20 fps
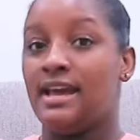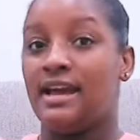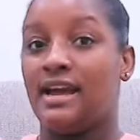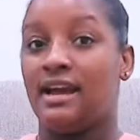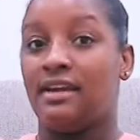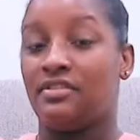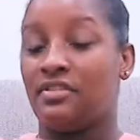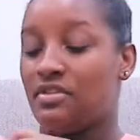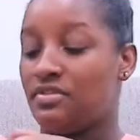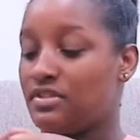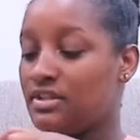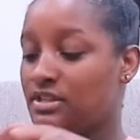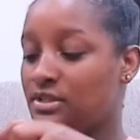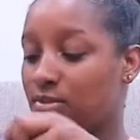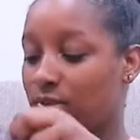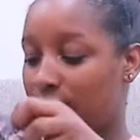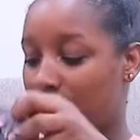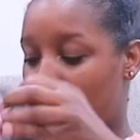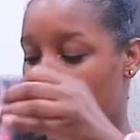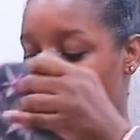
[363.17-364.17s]
And then this
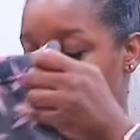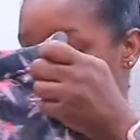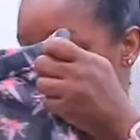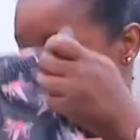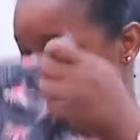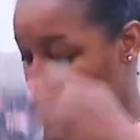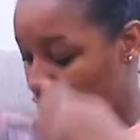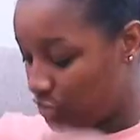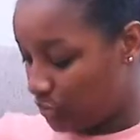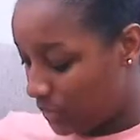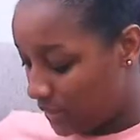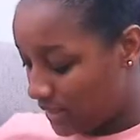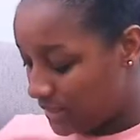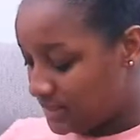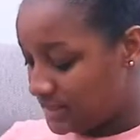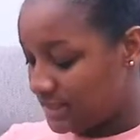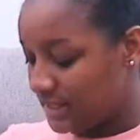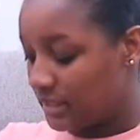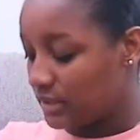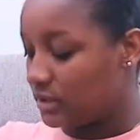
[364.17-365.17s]
one has like
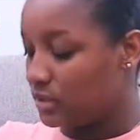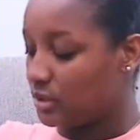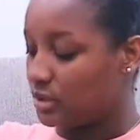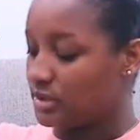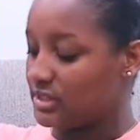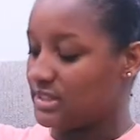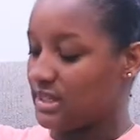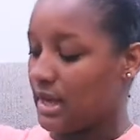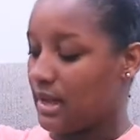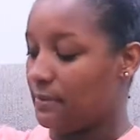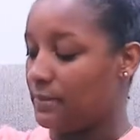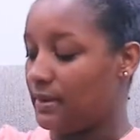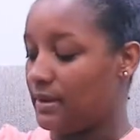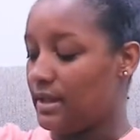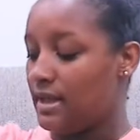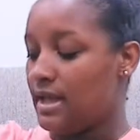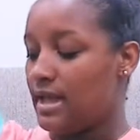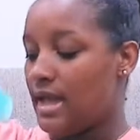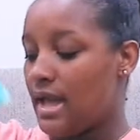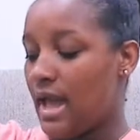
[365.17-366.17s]
shorts and the little top,
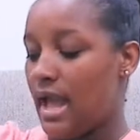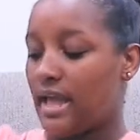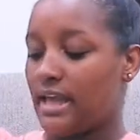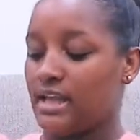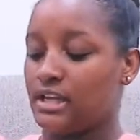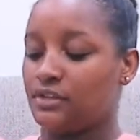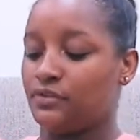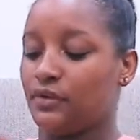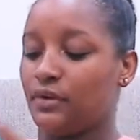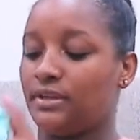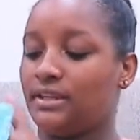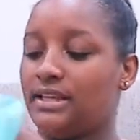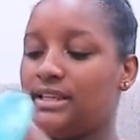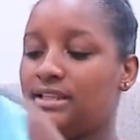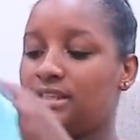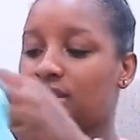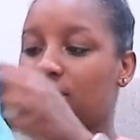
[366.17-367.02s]
I guess from like the